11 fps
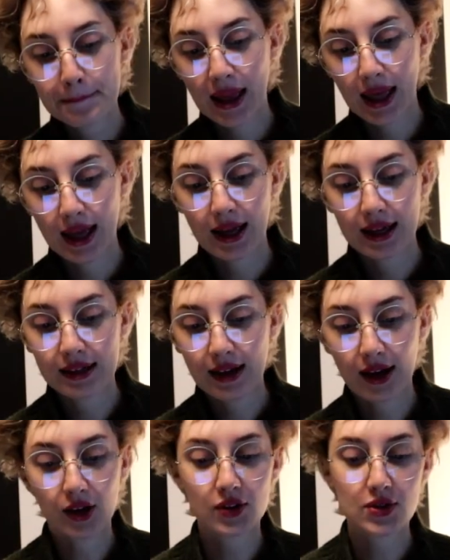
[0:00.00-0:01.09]
And
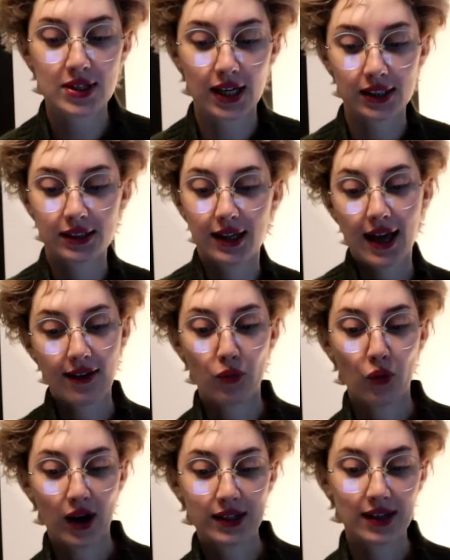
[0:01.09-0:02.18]
I also technically have a
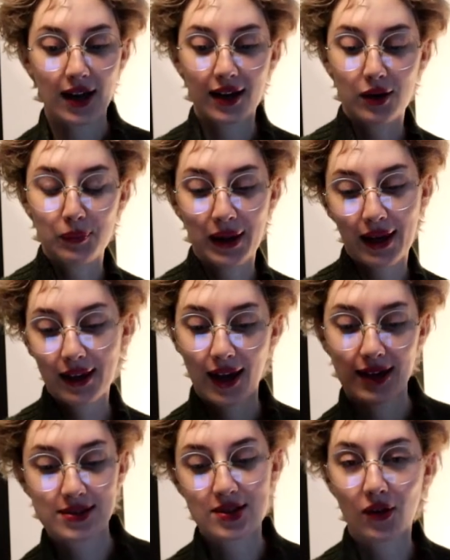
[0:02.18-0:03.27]
white cat and a black
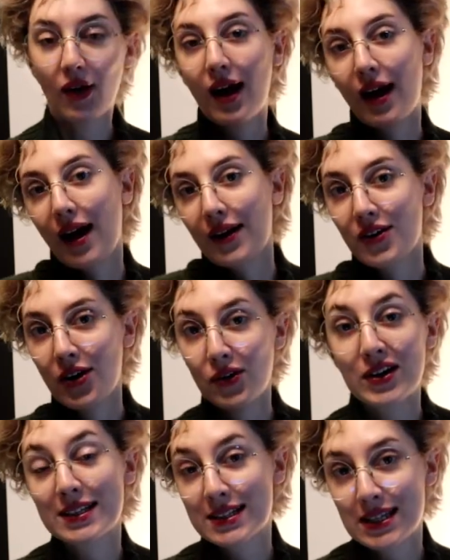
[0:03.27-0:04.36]
cat, so I don't know,
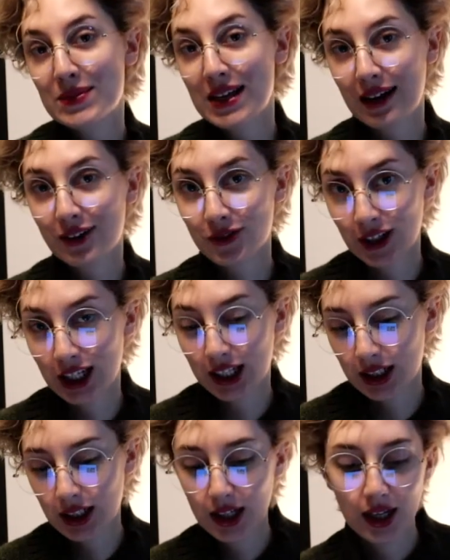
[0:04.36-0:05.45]
it seems kind of
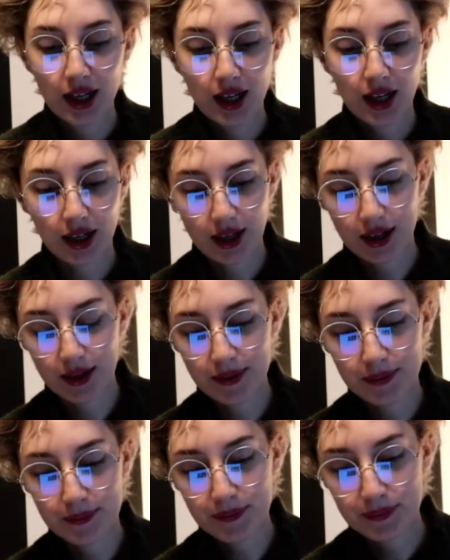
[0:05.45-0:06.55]
fitting.
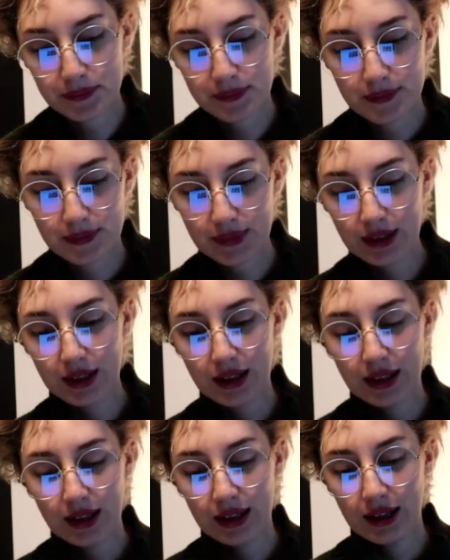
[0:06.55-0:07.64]

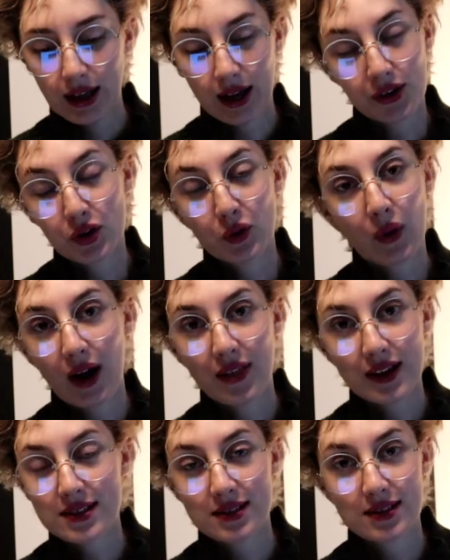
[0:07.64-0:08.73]
I don't know why
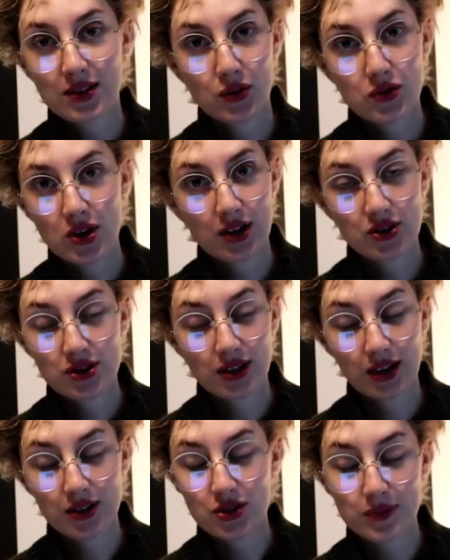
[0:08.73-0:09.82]
that's an association
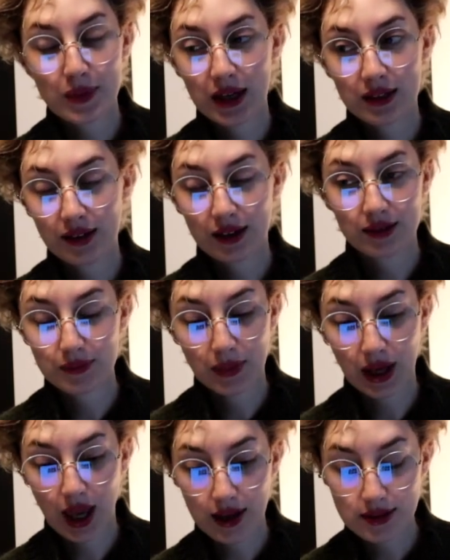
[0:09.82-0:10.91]
that I just made, like my
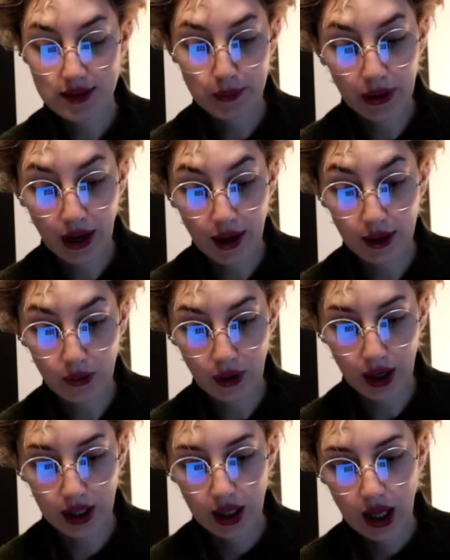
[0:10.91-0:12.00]
cats, but
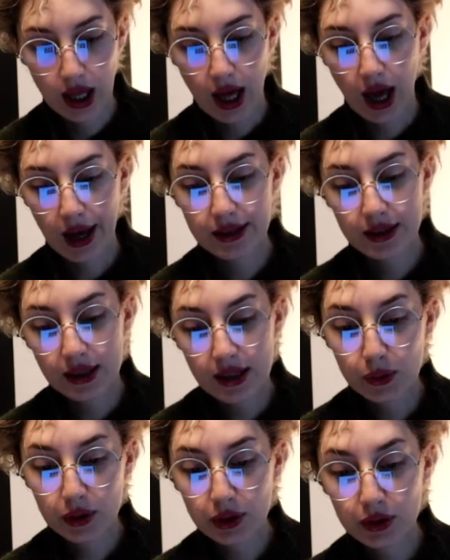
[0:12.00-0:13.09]
anyway, I think it
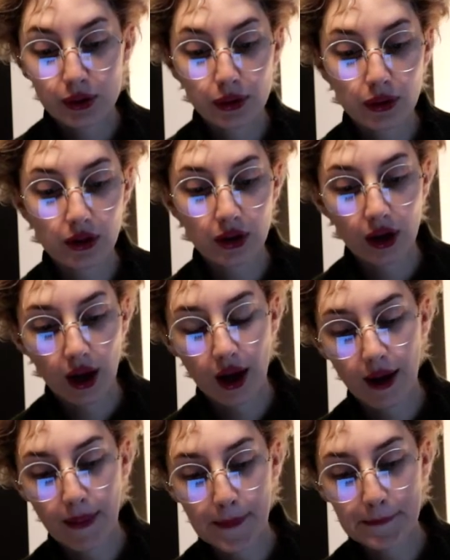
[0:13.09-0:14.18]
will look cool.
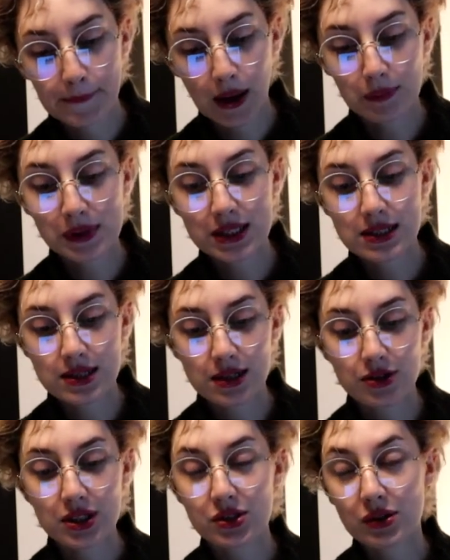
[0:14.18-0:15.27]
I'm
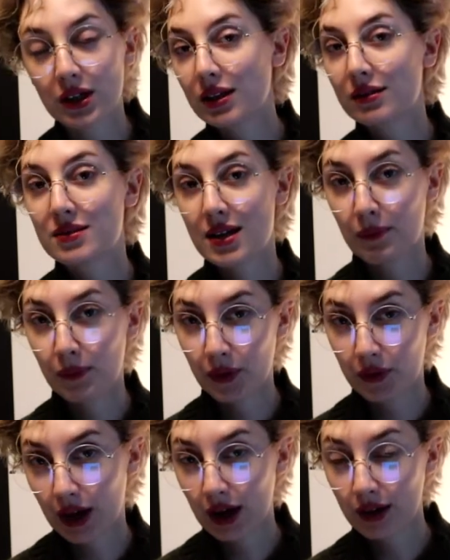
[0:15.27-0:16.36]
considering doing it
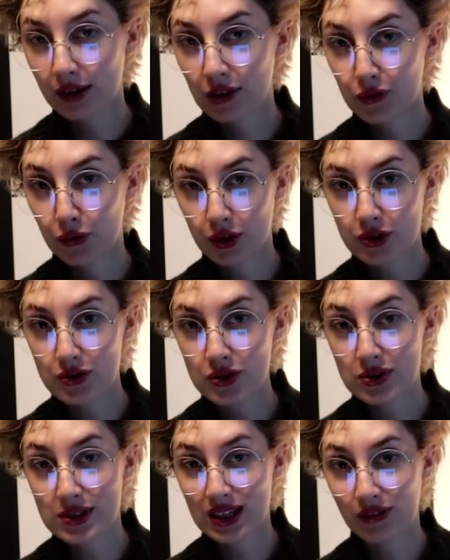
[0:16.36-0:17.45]
temporarily first
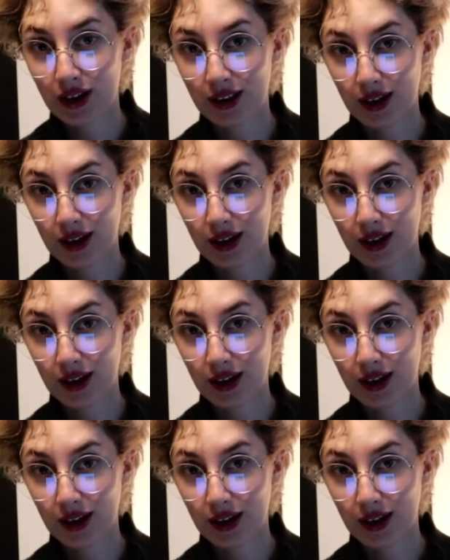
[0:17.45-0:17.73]
to see if I